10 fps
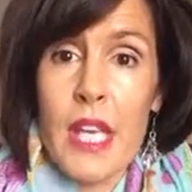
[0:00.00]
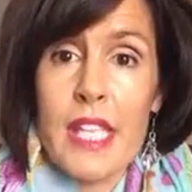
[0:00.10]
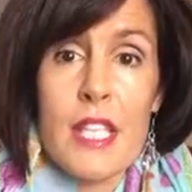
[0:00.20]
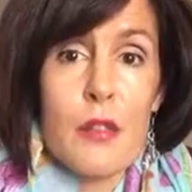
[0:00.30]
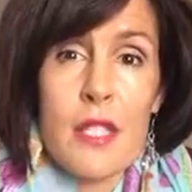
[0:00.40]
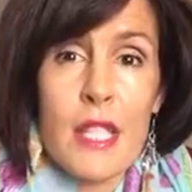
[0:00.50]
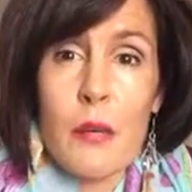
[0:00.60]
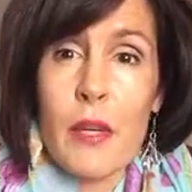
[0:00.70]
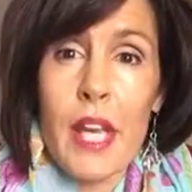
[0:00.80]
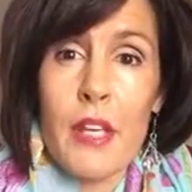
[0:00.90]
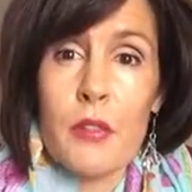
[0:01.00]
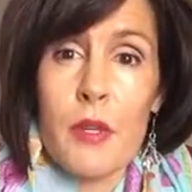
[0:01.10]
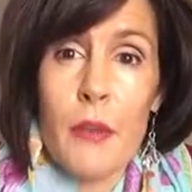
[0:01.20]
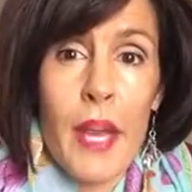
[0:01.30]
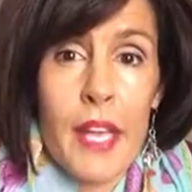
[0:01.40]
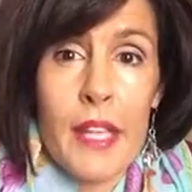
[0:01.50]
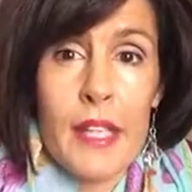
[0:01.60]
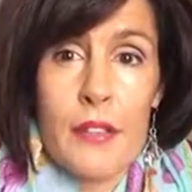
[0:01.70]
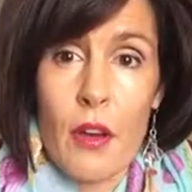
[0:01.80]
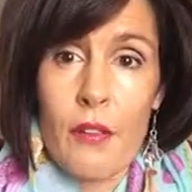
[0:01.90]
It's interesting that we can't treat pain in
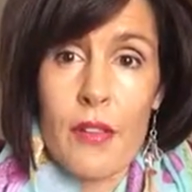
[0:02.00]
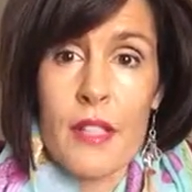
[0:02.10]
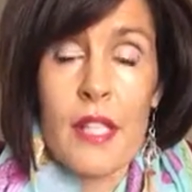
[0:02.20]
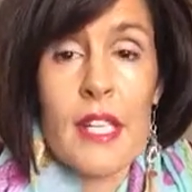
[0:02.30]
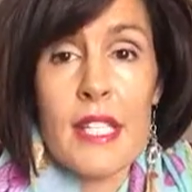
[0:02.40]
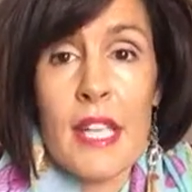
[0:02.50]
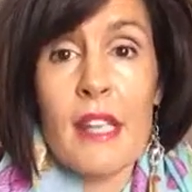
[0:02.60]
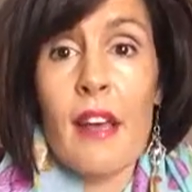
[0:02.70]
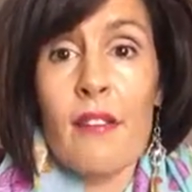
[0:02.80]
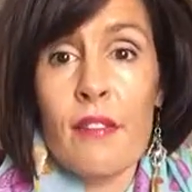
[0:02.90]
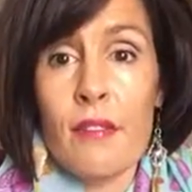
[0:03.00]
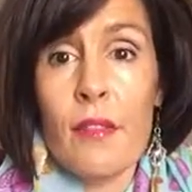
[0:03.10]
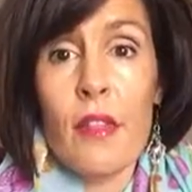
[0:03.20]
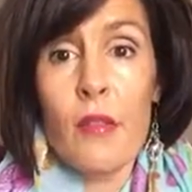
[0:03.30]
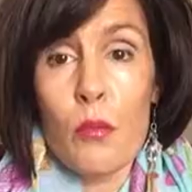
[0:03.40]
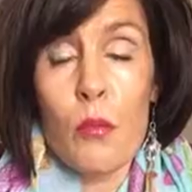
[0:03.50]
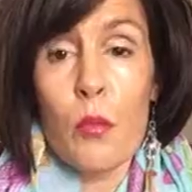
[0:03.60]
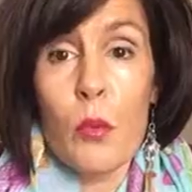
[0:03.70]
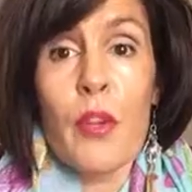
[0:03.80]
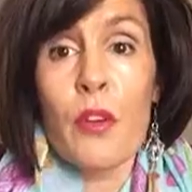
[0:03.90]
this office, and I say that
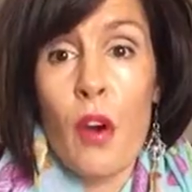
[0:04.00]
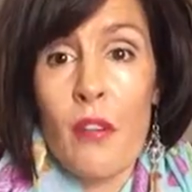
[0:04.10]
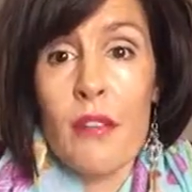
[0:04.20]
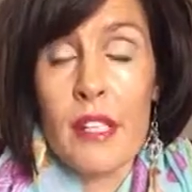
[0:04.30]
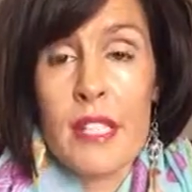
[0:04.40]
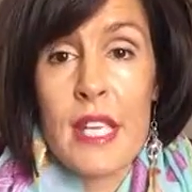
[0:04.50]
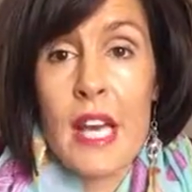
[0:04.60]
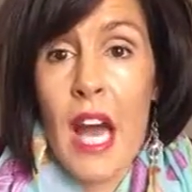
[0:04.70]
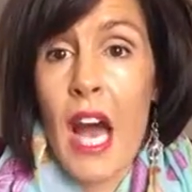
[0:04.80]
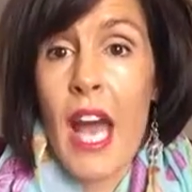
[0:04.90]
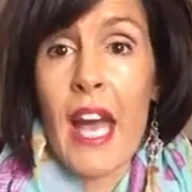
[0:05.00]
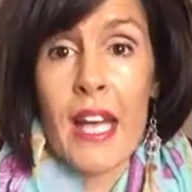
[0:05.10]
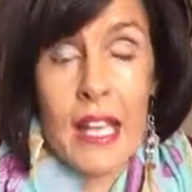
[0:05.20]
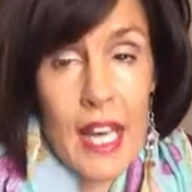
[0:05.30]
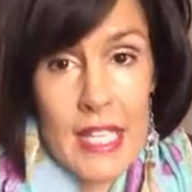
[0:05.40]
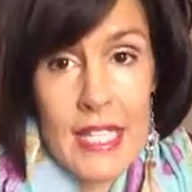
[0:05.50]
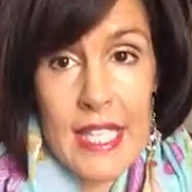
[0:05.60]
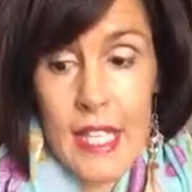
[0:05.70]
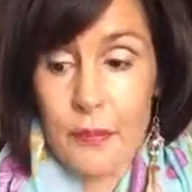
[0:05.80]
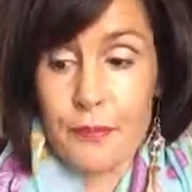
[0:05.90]
with confidence. I
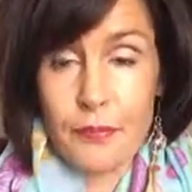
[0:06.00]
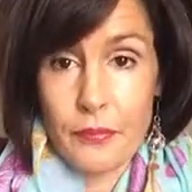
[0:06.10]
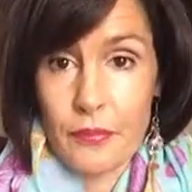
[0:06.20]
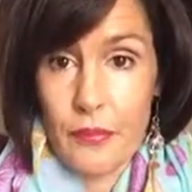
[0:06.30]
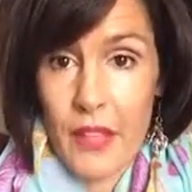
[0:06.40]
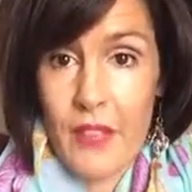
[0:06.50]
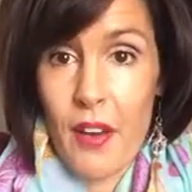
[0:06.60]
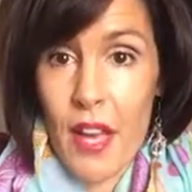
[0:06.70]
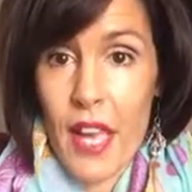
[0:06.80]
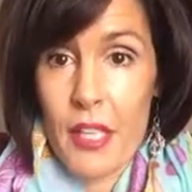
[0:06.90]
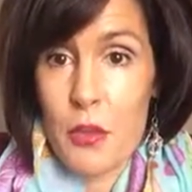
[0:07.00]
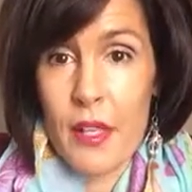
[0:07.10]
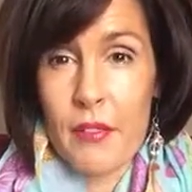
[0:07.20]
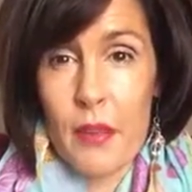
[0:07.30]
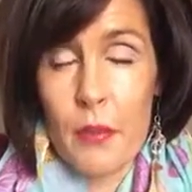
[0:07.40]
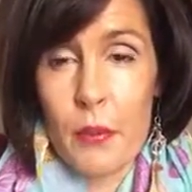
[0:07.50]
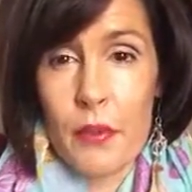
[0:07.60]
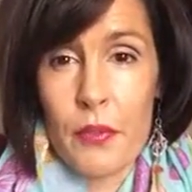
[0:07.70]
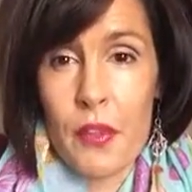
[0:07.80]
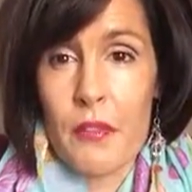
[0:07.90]
say, if I had 25 people
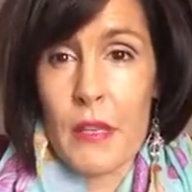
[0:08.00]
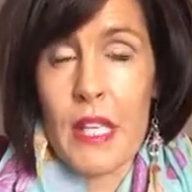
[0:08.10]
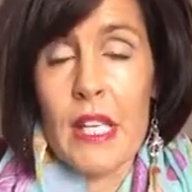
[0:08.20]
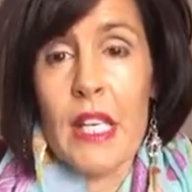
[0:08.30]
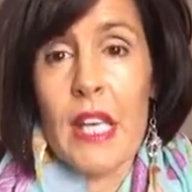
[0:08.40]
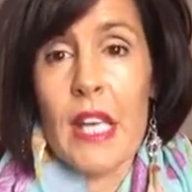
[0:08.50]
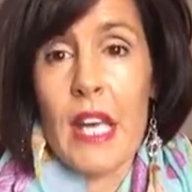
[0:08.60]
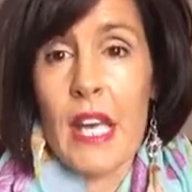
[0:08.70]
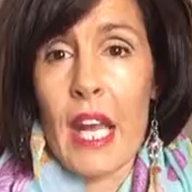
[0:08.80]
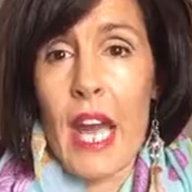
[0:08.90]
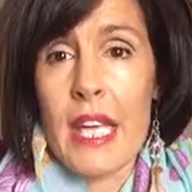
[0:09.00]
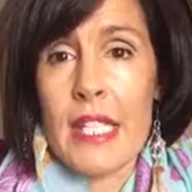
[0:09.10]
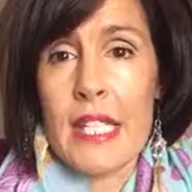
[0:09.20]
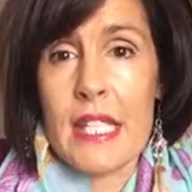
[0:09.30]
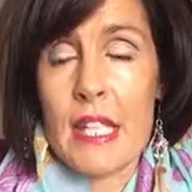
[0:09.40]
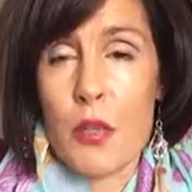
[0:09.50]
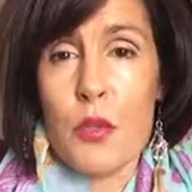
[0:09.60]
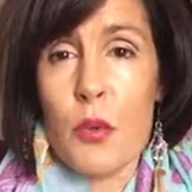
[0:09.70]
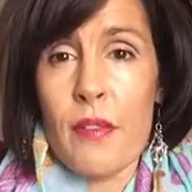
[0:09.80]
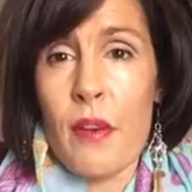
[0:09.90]
in front of me, and I asked, and
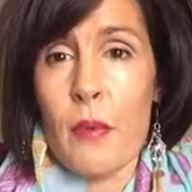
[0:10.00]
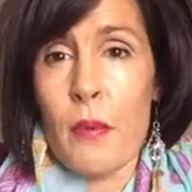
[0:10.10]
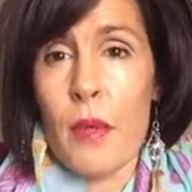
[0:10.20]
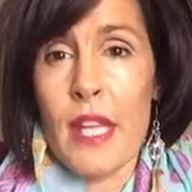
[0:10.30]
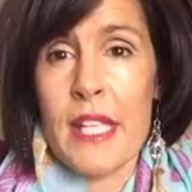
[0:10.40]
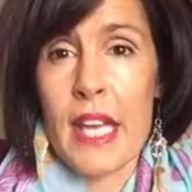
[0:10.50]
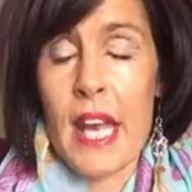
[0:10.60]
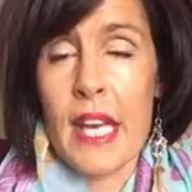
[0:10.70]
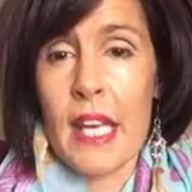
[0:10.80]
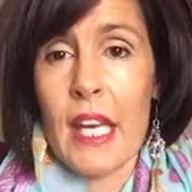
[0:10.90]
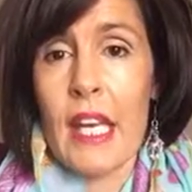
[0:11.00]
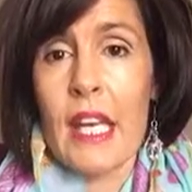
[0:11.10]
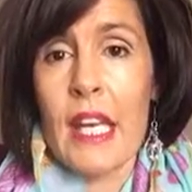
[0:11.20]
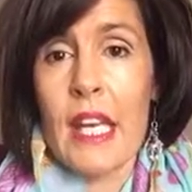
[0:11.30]
those 25 people had sciatica,